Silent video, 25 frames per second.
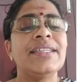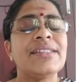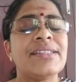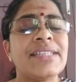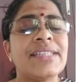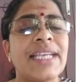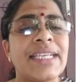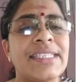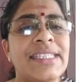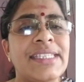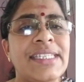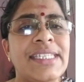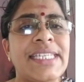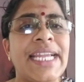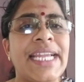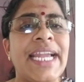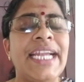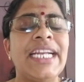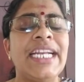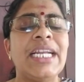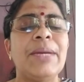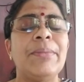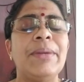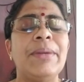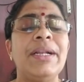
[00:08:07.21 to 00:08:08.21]

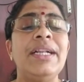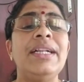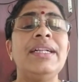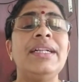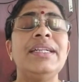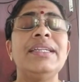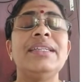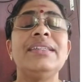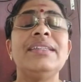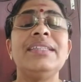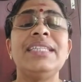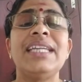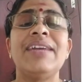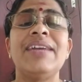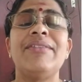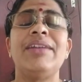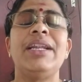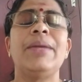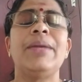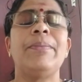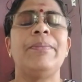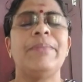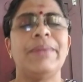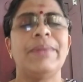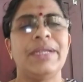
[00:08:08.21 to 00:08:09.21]
sustainable
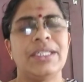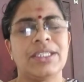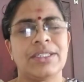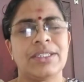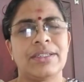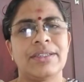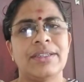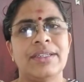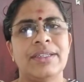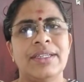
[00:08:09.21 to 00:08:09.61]
development.